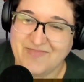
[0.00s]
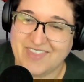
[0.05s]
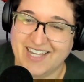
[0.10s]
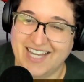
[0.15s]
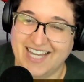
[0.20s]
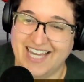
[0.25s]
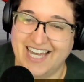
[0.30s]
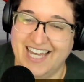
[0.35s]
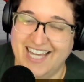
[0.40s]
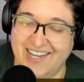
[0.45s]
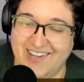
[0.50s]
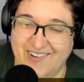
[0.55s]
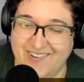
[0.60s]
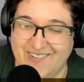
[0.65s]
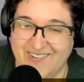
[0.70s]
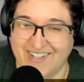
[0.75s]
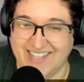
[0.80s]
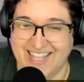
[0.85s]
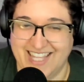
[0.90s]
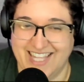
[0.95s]
what the
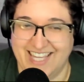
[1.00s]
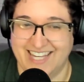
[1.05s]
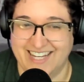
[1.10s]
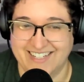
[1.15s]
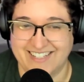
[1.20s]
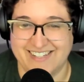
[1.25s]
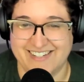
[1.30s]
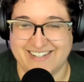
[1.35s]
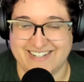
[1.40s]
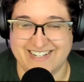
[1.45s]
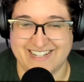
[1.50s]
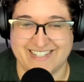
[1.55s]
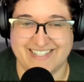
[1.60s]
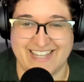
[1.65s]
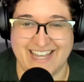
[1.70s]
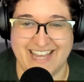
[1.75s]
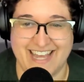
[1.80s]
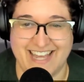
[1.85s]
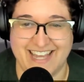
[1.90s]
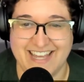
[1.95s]
hell does she
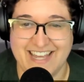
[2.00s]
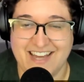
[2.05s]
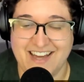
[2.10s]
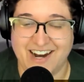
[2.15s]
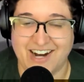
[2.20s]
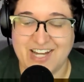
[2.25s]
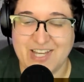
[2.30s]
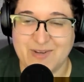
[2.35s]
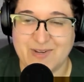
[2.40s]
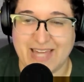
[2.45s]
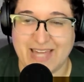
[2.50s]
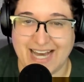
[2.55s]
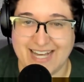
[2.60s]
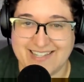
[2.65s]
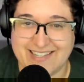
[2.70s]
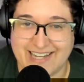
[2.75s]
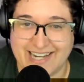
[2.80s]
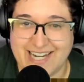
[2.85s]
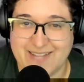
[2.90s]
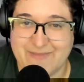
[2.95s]
say? Are you Where gaslighting
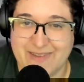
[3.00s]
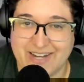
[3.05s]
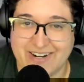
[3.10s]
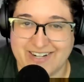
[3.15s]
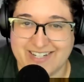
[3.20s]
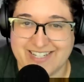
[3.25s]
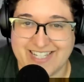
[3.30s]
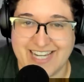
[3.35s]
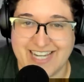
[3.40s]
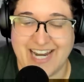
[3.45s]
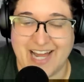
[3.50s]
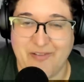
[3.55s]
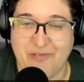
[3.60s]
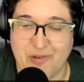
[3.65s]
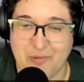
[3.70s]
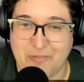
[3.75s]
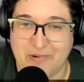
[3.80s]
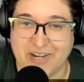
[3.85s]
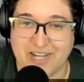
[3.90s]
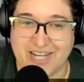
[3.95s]
are you? me, Christine? I
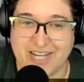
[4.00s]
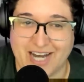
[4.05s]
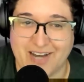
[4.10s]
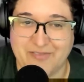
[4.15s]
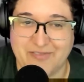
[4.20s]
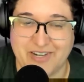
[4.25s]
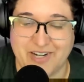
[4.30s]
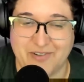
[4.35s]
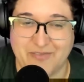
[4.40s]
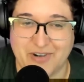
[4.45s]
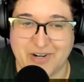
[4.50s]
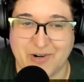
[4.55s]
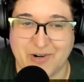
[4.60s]
feel pretty Text confident.